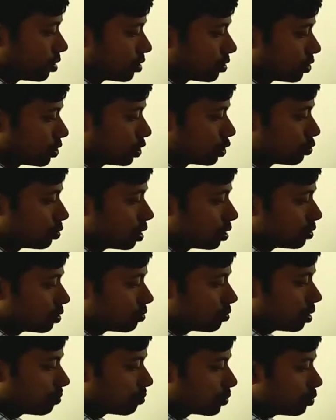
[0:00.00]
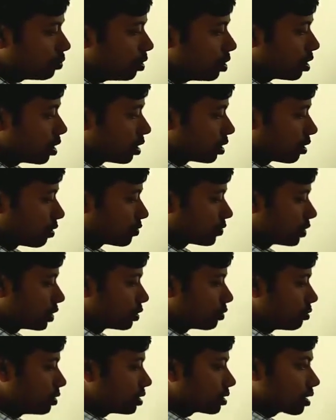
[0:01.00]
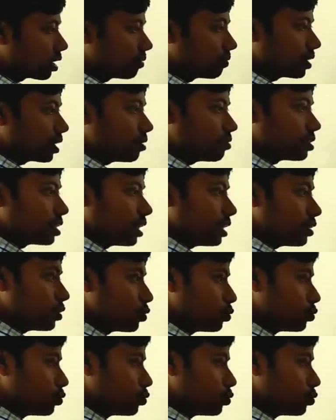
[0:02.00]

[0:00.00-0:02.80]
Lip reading: C2 into M2. Now C2 is coming out here